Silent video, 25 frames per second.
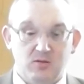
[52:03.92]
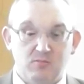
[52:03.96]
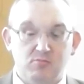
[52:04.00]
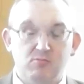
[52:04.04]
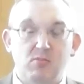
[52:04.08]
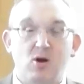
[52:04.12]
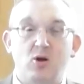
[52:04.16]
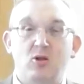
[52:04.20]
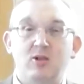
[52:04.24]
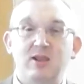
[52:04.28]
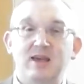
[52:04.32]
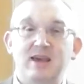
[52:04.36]

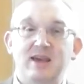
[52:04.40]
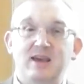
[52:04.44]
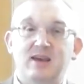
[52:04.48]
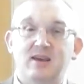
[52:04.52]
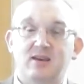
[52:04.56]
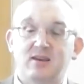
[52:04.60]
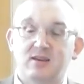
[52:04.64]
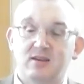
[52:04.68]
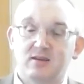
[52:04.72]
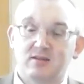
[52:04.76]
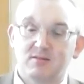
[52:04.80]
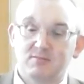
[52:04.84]

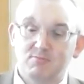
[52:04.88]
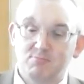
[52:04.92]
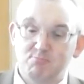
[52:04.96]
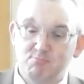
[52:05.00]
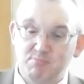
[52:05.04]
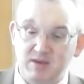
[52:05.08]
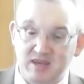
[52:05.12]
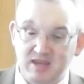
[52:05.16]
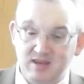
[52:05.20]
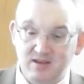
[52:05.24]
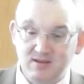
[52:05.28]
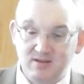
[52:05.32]
Molech,
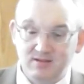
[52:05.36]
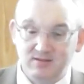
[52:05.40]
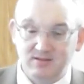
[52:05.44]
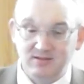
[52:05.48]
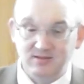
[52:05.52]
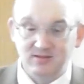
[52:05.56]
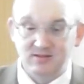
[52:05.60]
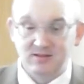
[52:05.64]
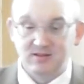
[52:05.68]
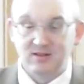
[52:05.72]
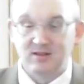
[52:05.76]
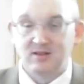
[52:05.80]

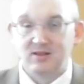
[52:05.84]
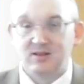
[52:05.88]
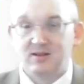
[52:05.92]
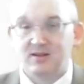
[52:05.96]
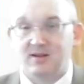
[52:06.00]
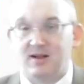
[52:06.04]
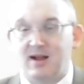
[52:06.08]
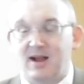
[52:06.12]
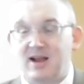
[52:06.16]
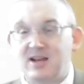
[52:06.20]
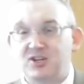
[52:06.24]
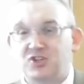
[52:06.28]
Baal,
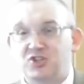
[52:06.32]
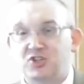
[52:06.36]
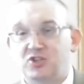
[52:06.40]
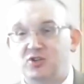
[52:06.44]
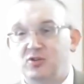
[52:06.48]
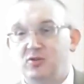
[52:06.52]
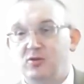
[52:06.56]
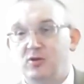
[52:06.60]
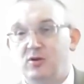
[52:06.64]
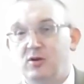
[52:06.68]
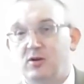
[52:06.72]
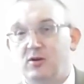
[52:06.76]

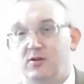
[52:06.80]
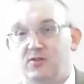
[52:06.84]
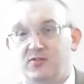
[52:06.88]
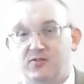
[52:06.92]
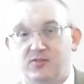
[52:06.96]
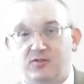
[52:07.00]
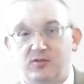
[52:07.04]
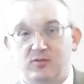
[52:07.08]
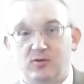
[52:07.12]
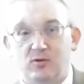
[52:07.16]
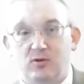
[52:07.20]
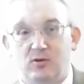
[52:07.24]
Ashtaroth,
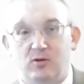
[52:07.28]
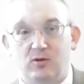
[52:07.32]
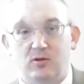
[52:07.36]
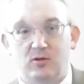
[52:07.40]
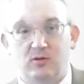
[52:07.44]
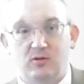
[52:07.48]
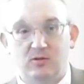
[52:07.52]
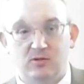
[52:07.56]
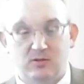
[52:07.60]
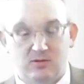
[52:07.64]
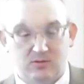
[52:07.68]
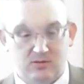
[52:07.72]
and
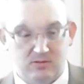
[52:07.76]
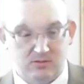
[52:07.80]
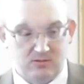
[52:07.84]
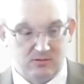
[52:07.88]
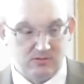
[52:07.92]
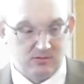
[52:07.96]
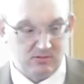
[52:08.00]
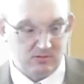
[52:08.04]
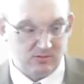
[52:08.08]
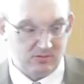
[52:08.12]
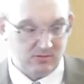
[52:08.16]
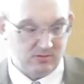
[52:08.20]
all
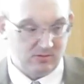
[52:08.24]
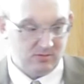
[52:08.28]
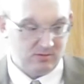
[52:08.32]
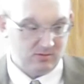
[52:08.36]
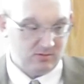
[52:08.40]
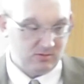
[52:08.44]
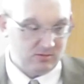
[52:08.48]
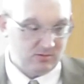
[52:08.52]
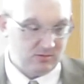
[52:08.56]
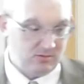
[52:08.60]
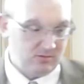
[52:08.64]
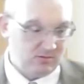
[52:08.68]

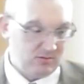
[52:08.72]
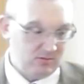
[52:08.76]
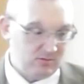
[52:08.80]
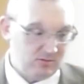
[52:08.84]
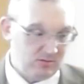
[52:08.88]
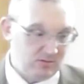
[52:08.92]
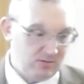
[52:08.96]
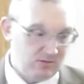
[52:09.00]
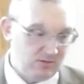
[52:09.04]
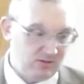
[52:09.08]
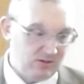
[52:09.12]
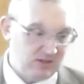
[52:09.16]

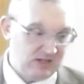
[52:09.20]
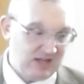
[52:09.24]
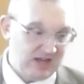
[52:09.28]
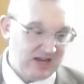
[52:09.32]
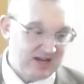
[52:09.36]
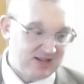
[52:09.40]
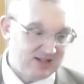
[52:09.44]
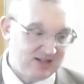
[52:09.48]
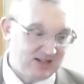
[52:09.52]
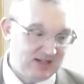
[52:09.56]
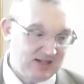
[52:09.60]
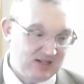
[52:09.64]
the
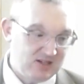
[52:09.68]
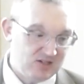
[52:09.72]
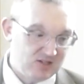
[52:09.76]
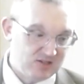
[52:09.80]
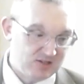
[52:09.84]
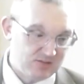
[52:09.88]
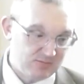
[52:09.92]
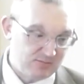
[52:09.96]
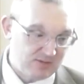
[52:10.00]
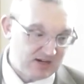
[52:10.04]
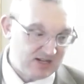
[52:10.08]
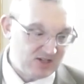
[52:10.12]

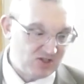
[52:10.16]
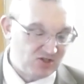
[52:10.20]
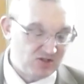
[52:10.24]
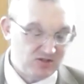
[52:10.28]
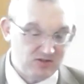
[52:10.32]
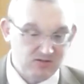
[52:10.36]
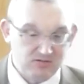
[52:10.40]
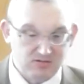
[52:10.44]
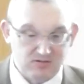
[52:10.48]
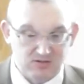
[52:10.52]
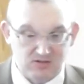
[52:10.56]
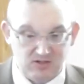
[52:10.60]
deities
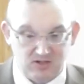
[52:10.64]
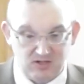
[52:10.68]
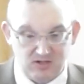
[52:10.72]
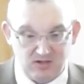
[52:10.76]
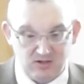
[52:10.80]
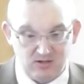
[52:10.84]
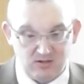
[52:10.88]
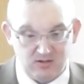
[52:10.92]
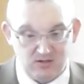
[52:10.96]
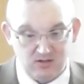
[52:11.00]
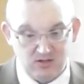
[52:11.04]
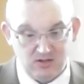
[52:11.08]
mentioned
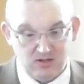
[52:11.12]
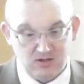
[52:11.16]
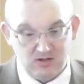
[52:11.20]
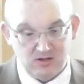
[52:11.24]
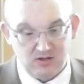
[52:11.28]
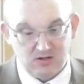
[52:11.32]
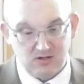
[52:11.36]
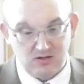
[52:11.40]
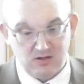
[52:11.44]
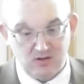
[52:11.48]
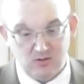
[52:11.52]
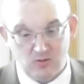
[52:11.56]
in
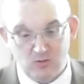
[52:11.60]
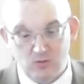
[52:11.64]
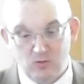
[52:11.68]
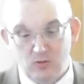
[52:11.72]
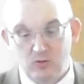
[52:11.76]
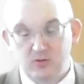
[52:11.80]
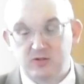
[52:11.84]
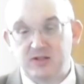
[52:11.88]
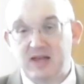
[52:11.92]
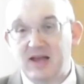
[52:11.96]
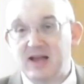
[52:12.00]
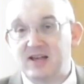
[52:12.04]
the
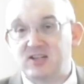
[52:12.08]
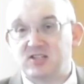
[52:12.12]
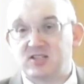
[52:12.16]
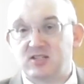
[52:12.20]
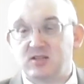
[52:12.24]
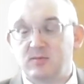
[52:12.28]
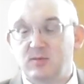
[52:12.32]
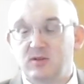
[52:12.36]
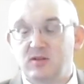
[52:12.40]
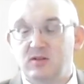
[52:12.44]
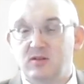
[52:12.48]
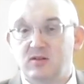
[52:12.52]
Old
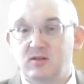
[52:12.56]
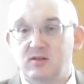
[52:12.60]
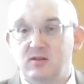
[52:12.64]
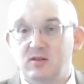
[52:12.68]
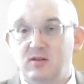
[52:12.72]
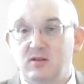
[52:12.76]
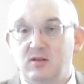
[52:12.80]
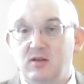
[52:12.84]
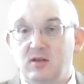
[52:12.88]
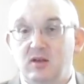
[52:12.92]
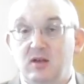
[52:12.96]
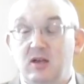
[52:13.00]
Testament.
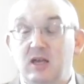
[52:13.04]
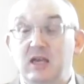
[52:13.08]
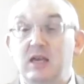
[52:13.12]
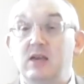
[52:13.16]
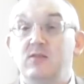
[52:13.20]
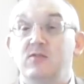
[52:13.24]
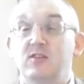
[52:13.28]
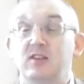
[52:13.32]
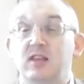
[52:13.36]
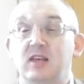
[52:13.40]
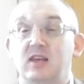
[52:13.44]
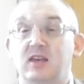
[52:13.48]

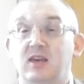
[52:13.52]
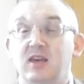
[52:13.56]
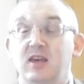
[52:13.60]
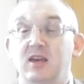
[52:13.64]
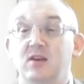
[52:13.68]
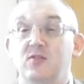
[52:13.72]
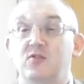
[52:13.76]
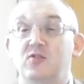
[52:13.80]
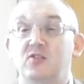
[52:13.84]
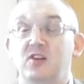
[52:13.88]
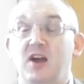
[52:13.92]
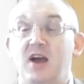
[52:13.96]
Even the
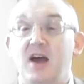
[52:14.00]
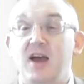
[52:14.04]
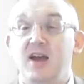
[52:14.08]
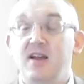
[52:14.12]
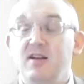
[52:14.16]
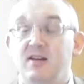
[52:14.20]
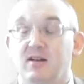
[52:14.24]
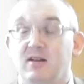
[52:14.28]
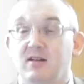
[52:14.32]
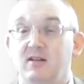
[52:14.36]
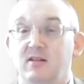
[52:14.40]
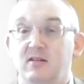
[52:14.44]
king of
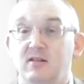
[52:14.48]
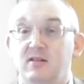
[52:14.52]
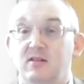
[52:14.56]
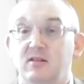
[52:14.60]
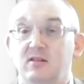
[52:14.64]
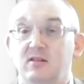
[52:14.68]
Tyre.